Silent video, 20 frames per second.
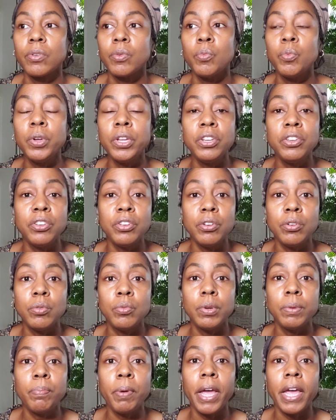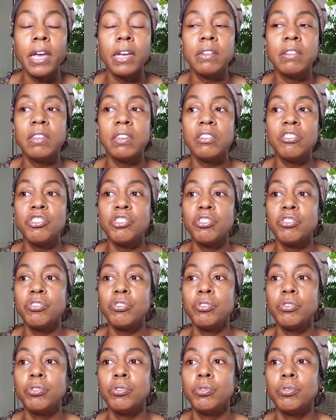we do. We pay attention
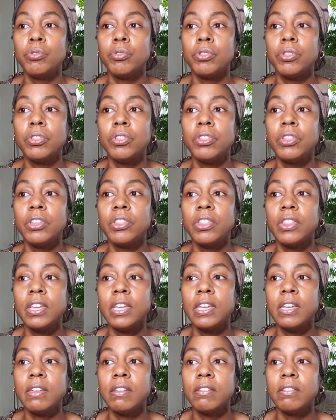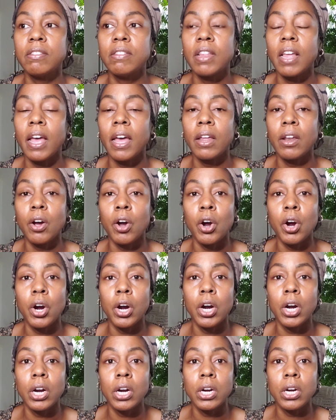to the things that
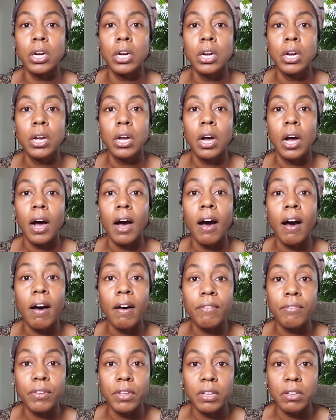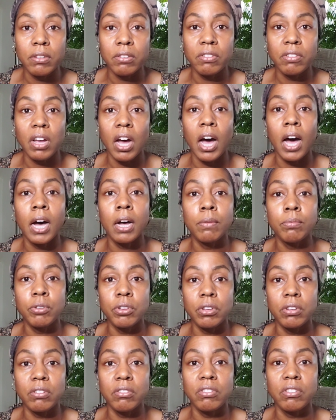are obvious, the
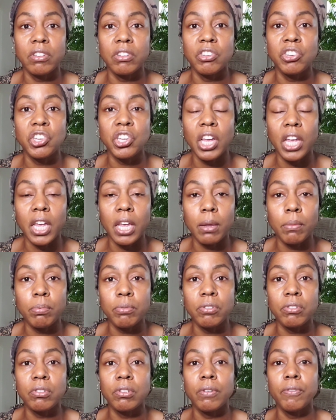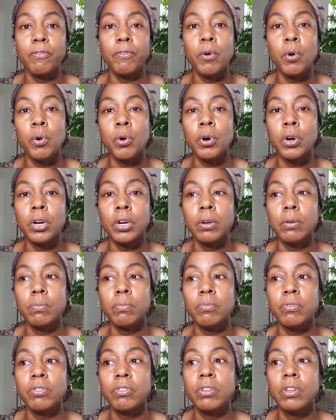objects, the shapes, the
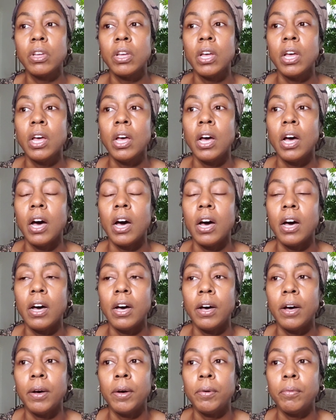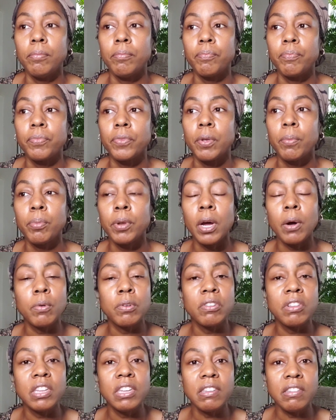forms. Um, but I
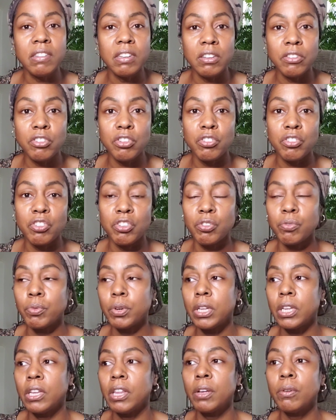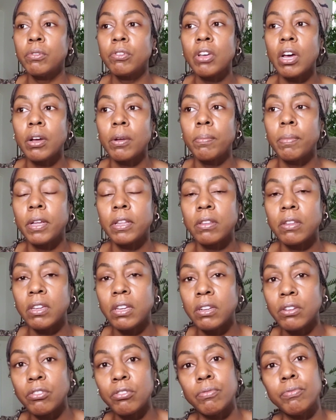was listening to someone and they were talking about the
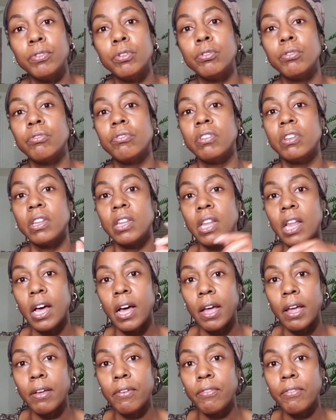intervals in life.